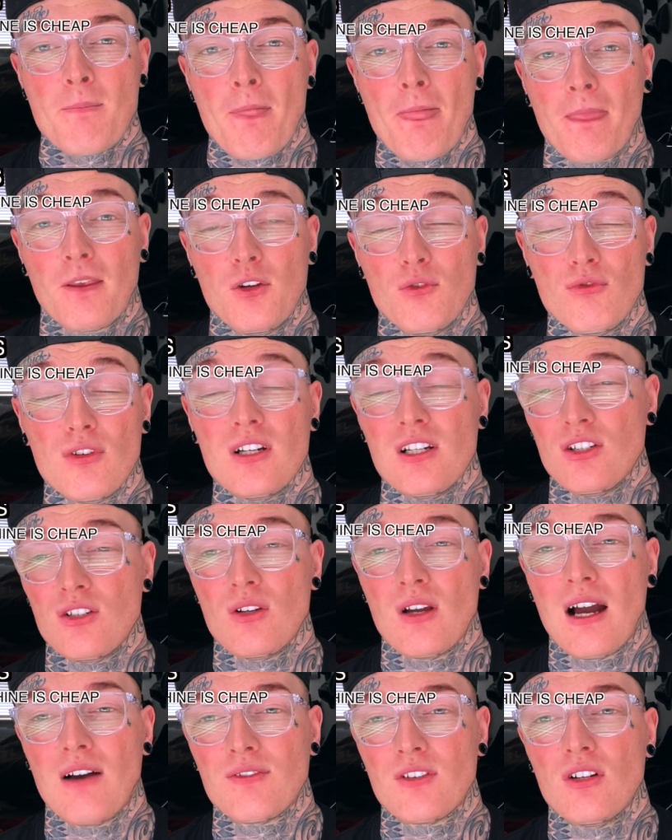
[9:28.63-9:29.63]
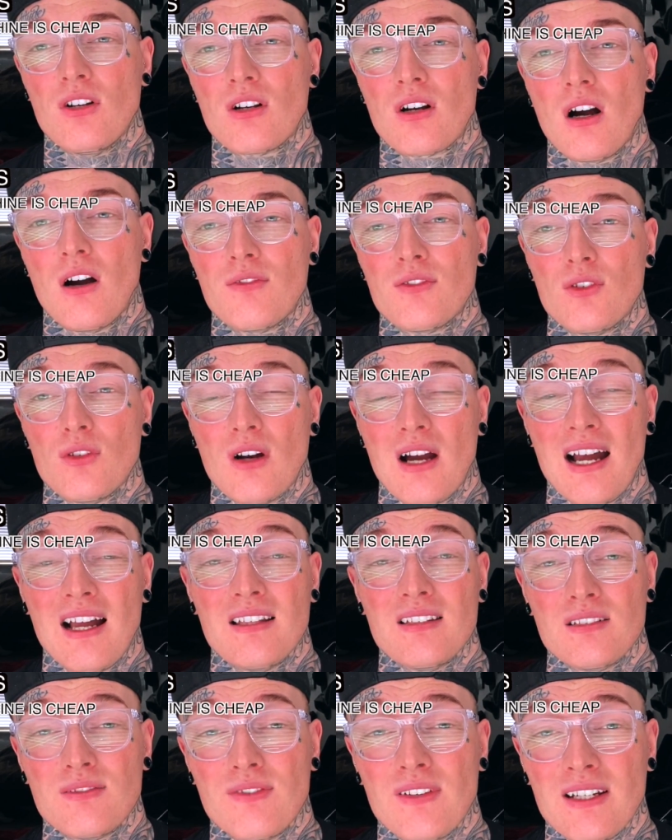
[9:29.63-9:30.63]
You really do have to look after your
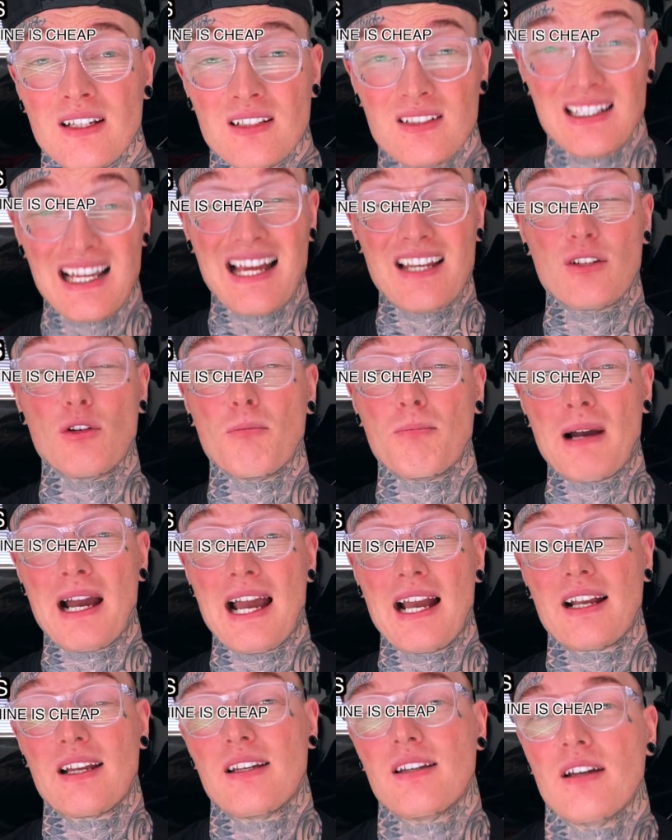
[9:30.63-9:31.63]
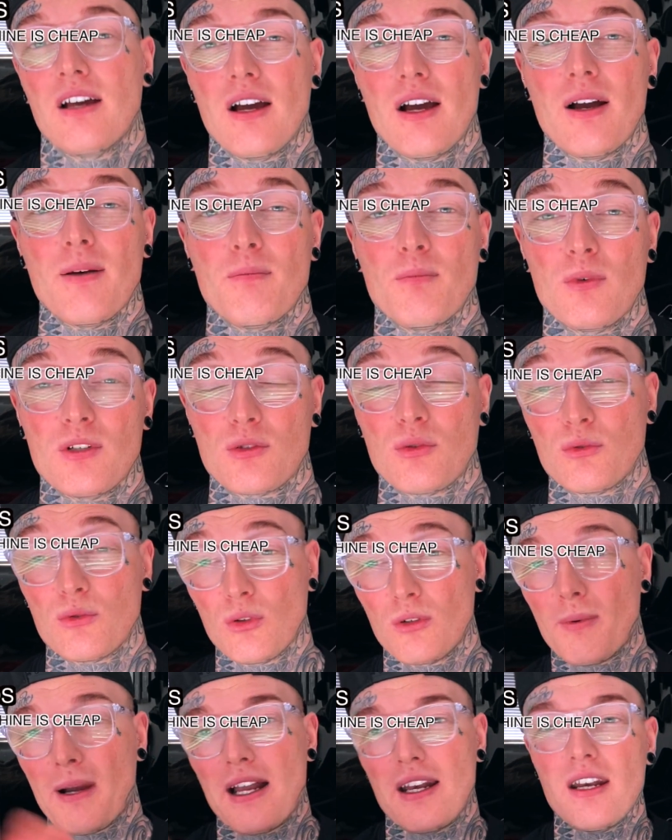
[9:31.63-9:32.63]
hands, fingers and your back, which we'll
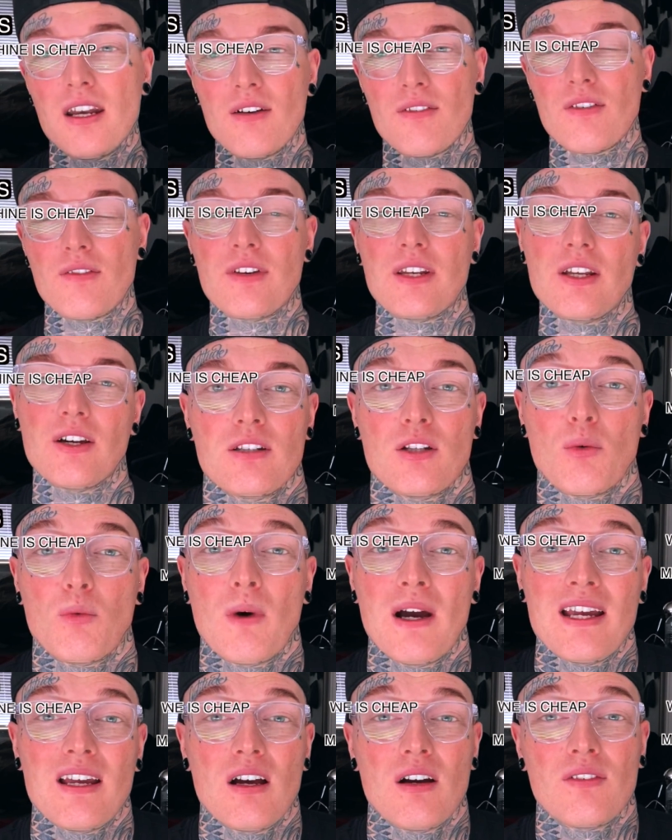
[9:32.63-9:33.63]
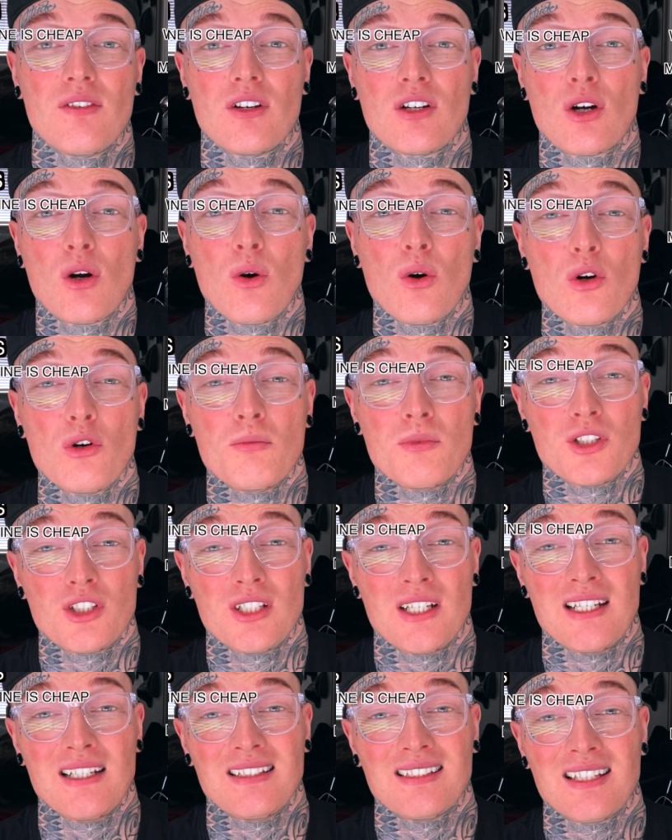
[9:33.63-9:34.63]
talk about in another video. The weight of a coil
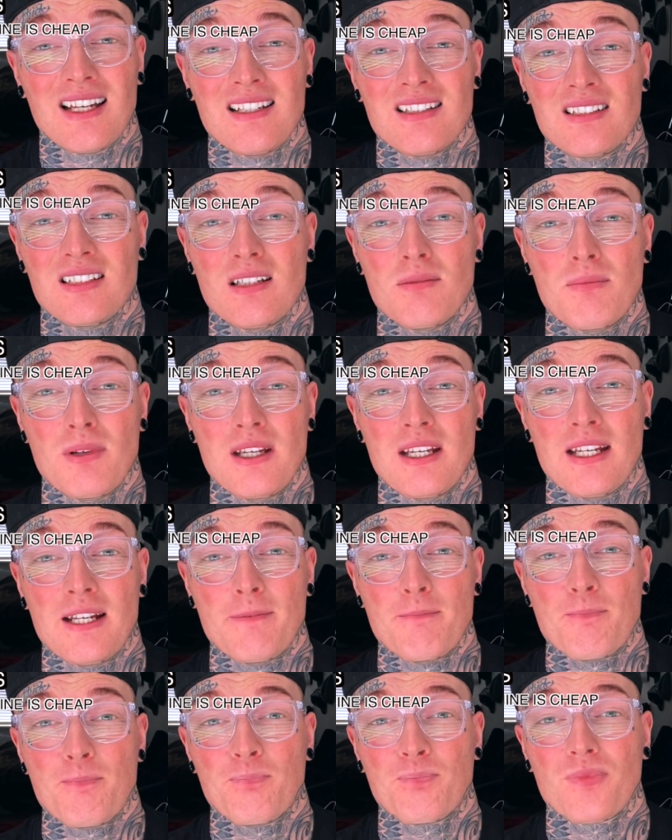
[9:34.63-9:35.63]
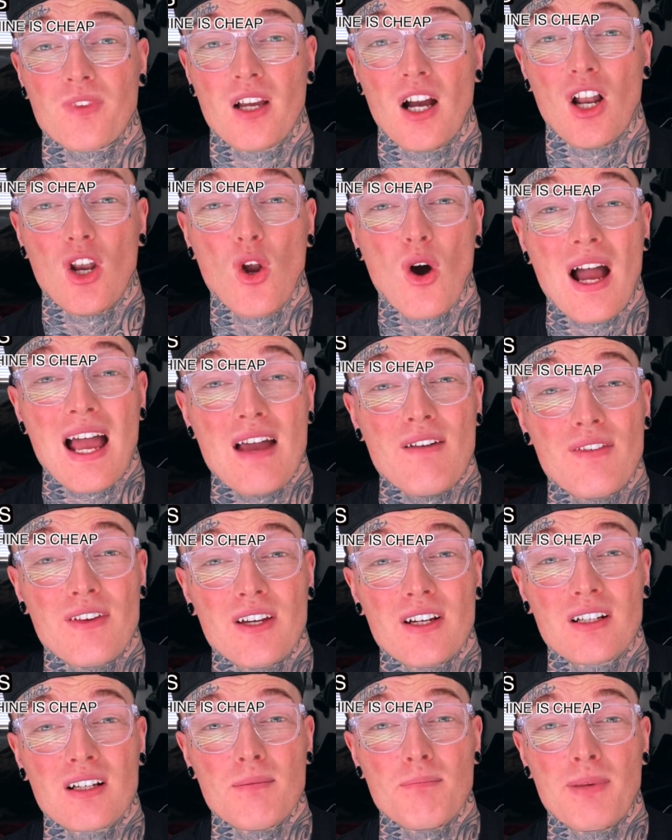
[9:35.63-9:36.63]
machine tends to be a lot
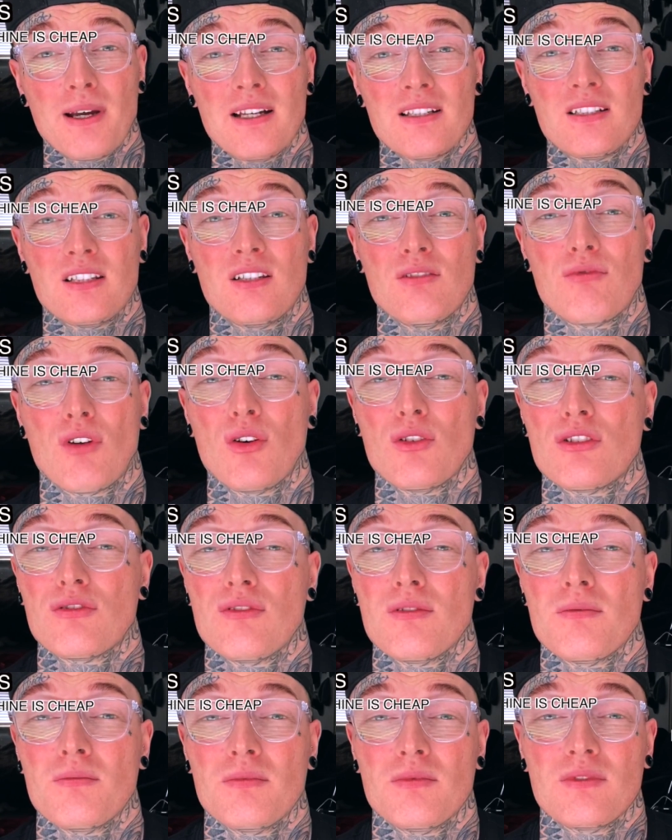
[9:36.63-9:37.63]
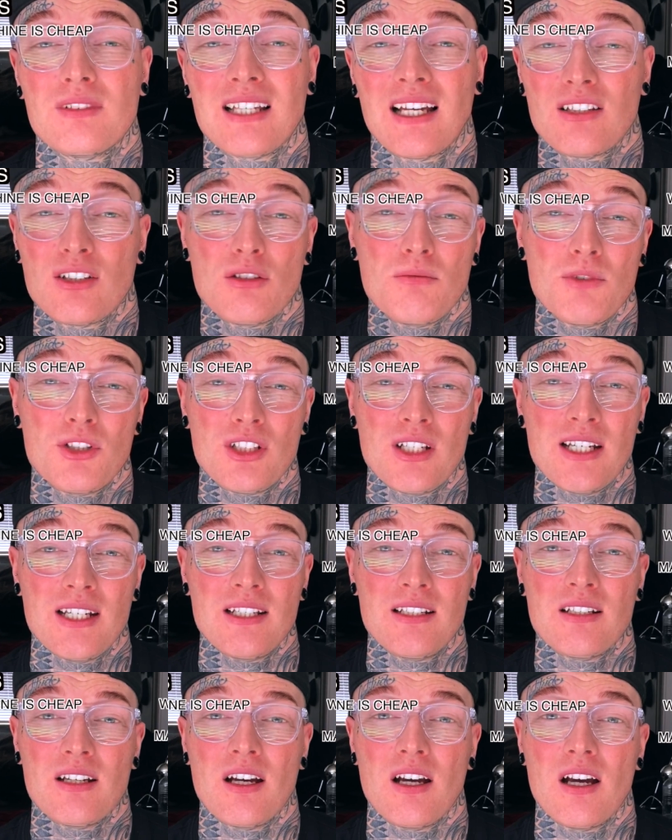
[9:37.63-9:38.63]
heavier compared to the rotary tattoo
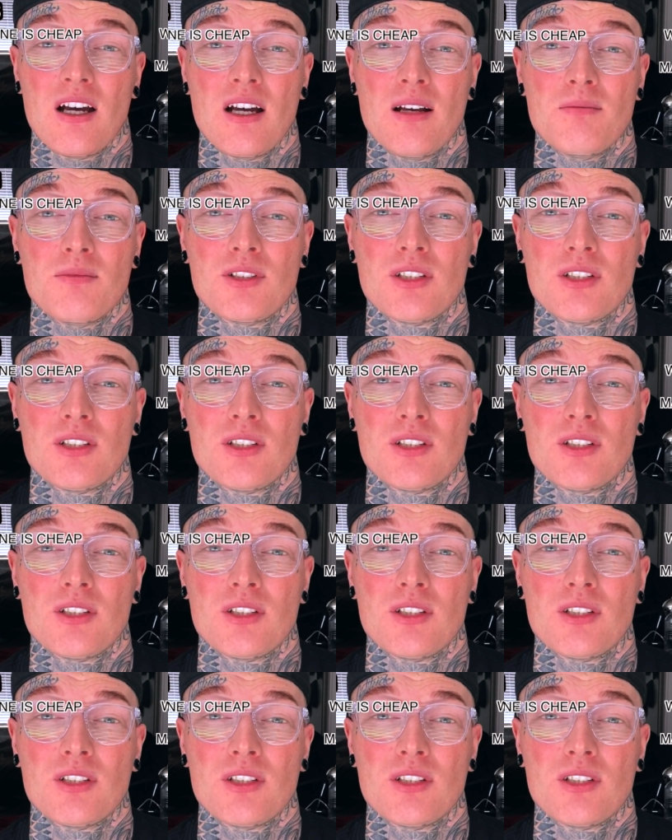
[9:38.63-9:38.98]
machine.